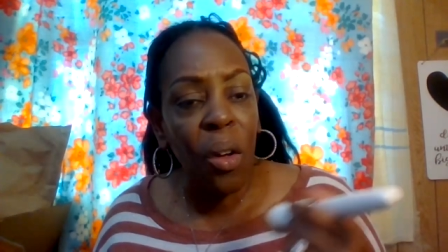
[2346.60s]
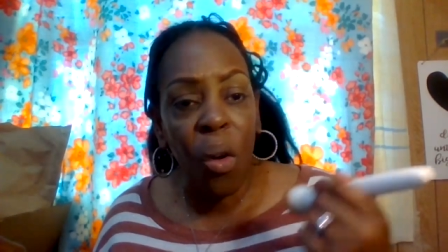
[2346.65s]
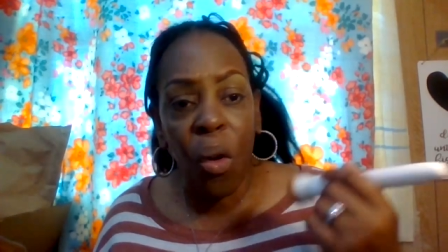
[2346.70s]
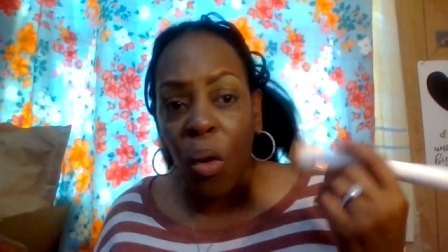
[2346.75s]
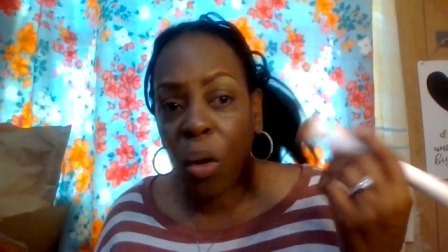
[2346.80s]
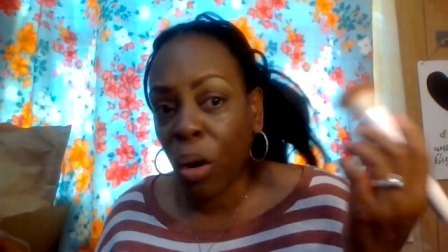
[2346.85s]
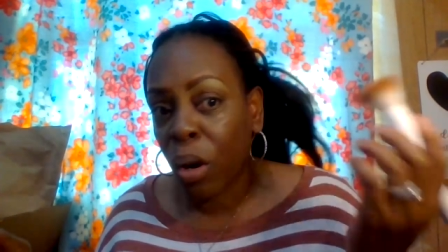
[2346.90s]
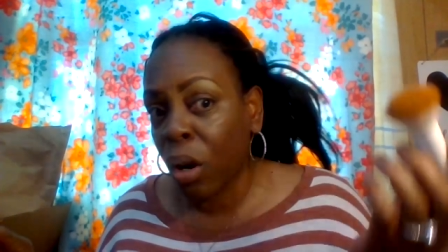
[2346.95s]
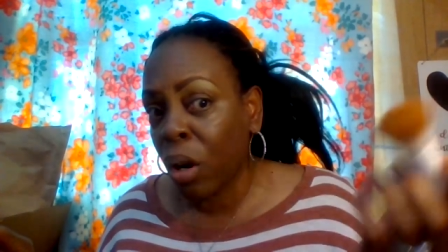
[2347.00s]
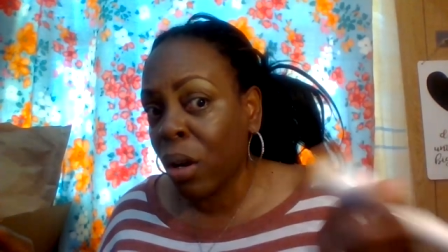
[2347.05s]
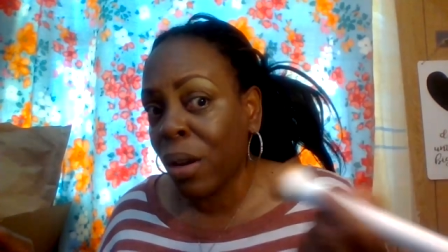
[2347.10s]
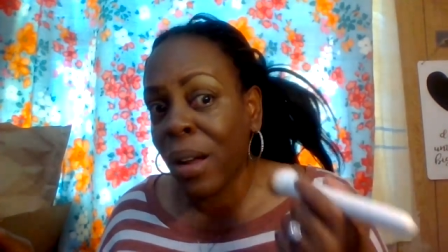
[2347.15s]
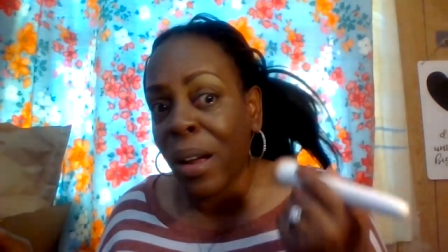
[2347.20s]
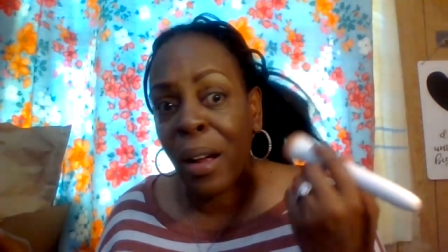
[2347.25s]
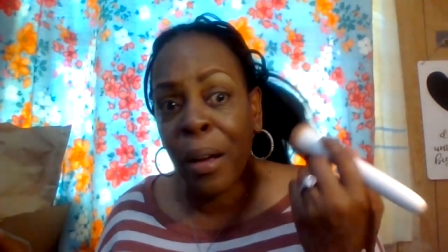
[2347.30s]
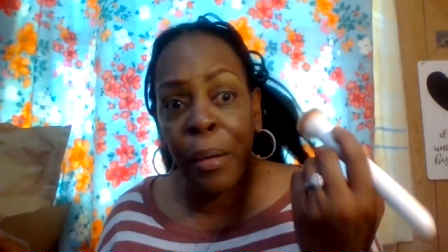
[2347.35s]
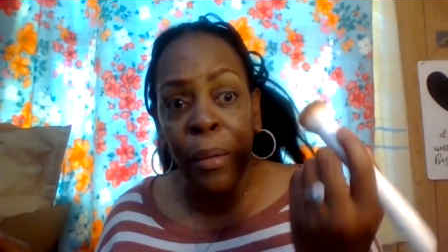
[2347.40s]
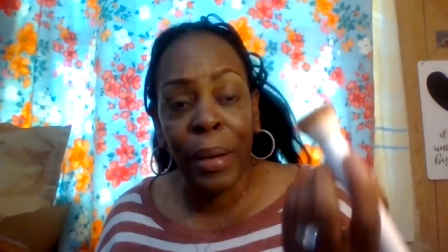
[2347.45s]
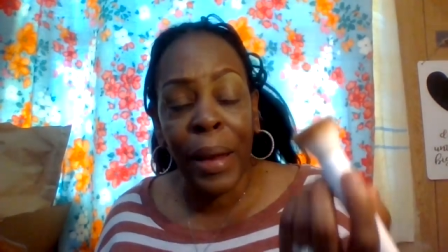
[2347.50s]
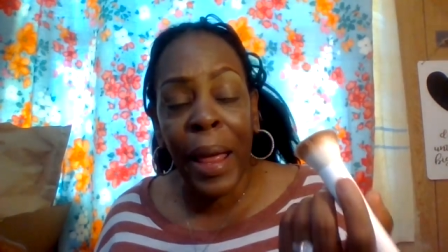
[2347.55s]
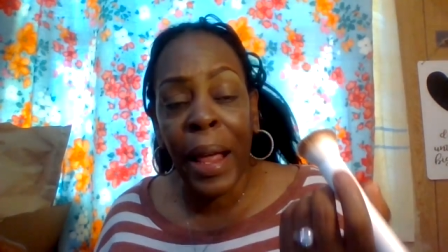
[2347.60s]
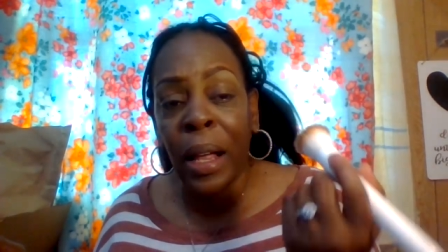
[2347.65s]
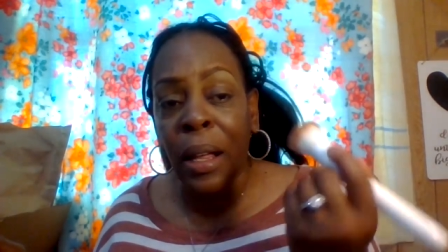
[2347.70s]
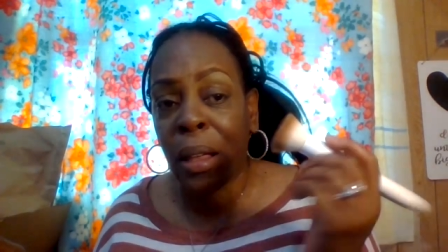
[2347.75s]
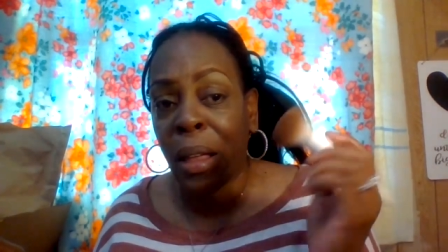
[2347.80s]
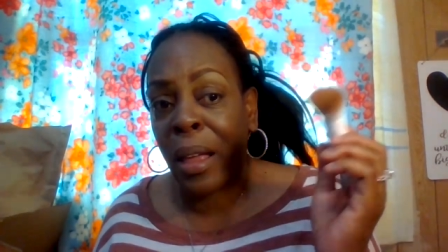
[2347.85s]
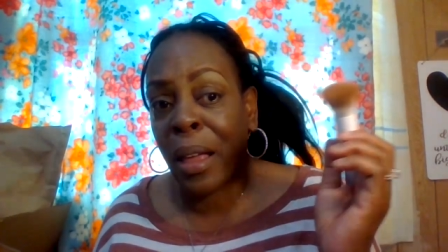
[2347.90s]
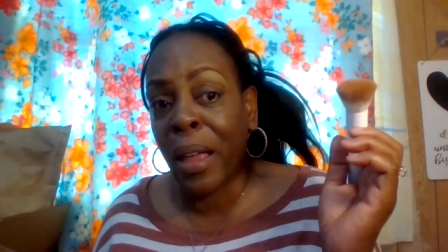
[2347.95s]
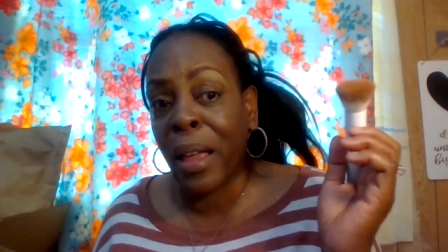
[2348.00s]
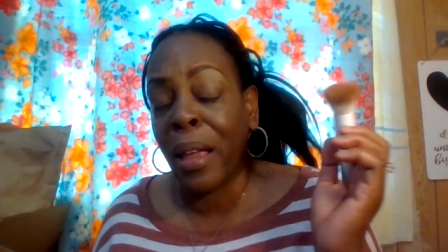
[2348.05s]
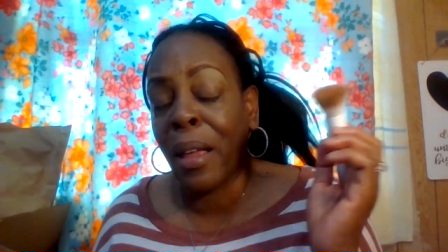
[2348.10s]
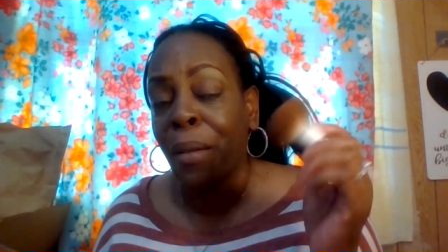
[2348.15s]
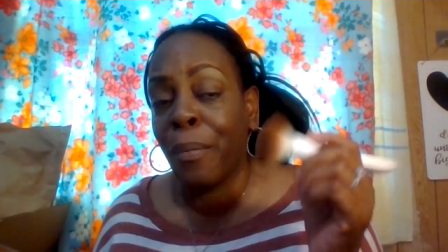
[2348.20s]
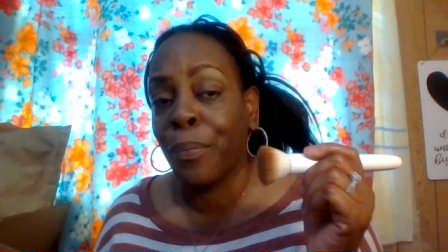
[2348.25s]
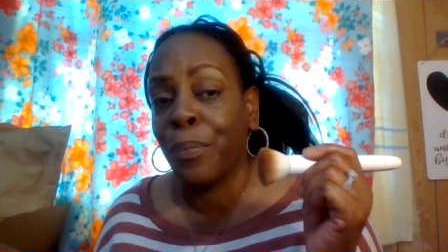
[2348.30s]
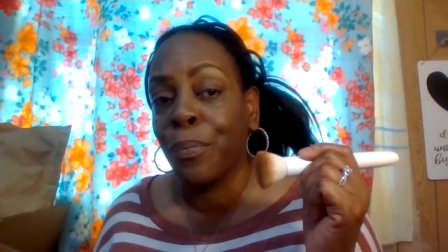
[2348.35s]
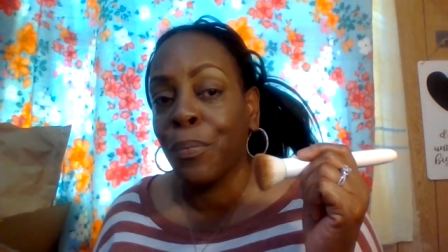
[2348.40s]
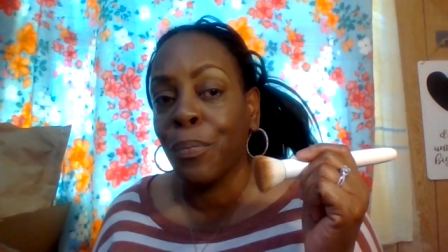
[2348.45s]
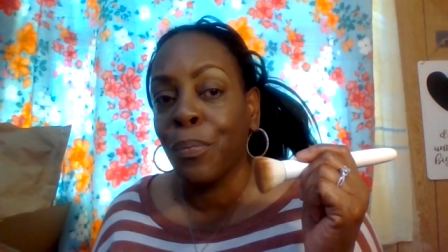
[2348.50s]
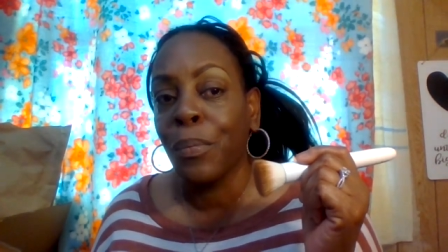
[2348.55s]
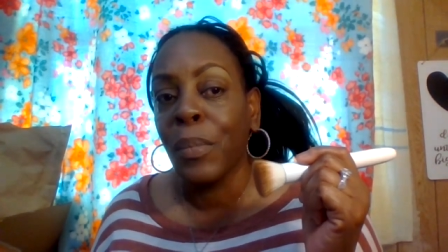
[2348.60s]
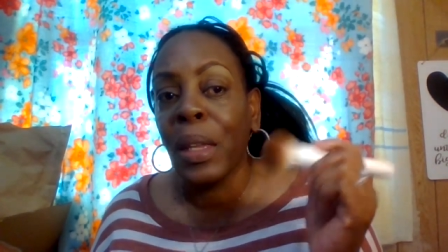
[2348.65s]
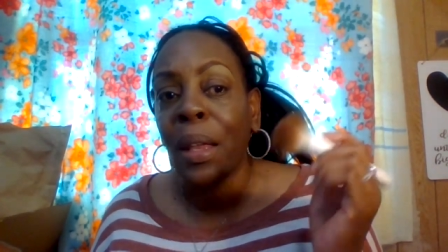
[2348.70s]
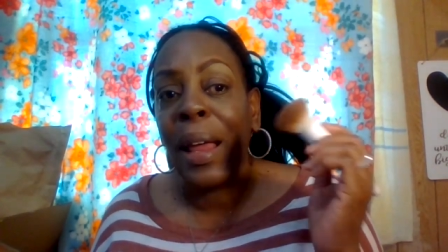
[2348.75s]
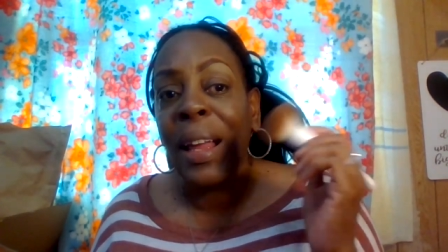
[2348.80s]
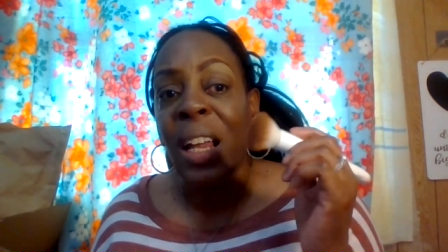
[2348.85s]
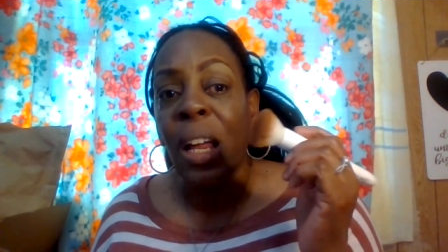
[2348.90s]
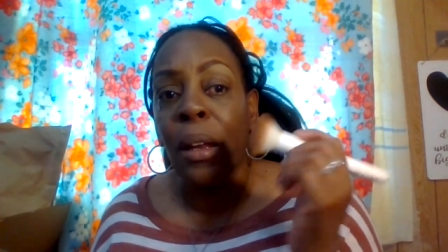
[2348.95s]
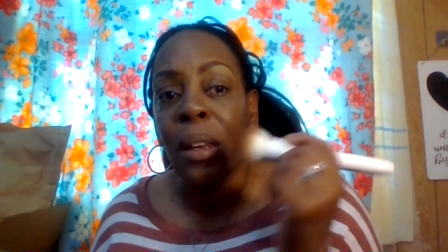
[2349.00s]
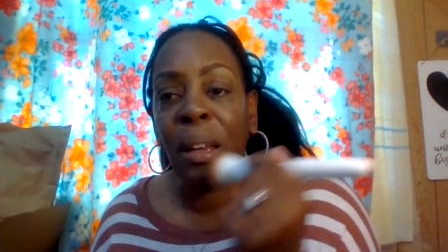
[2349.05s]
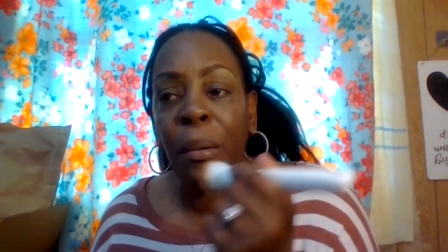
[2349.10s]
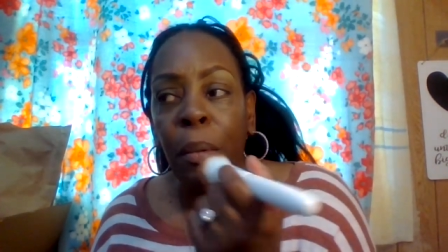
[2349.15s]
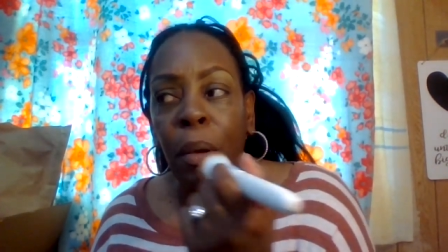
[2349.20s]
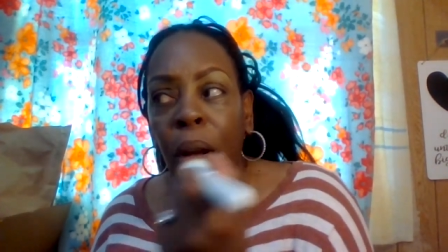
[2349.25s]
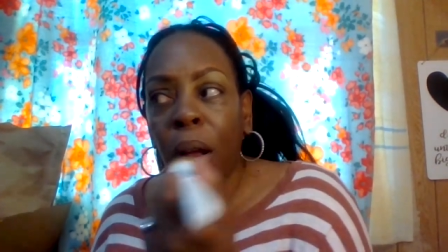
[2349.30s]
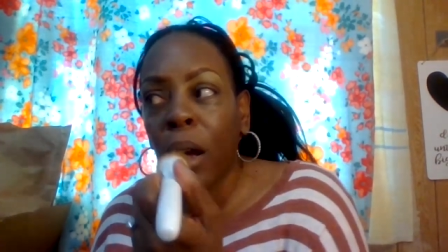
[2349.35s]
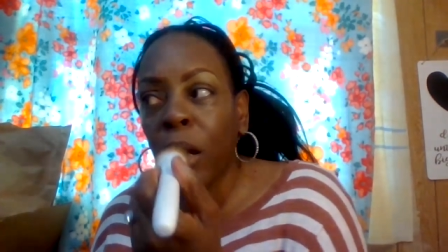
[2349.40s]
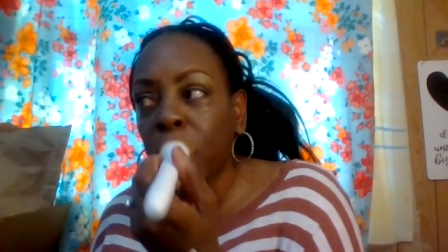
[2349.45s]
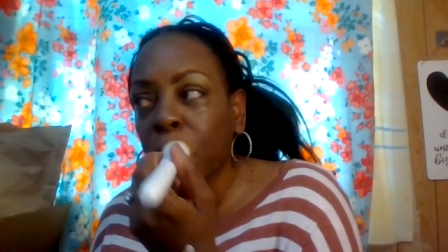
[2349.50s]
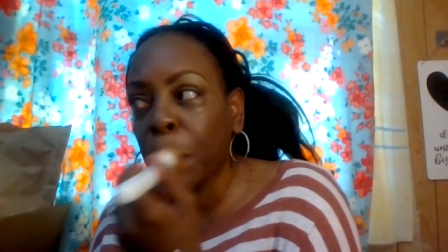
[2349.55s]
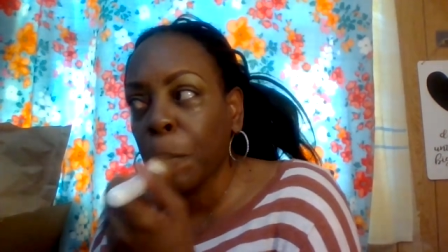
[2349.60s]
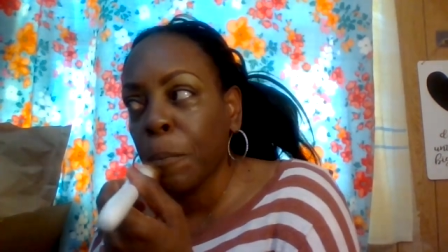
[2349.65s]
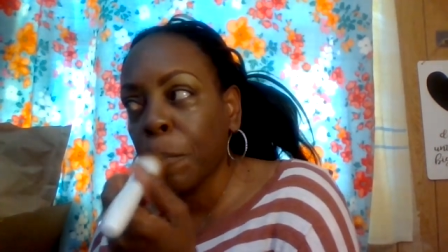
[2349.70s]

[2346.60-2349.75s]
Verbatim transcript: or uh, like a like a lip gloss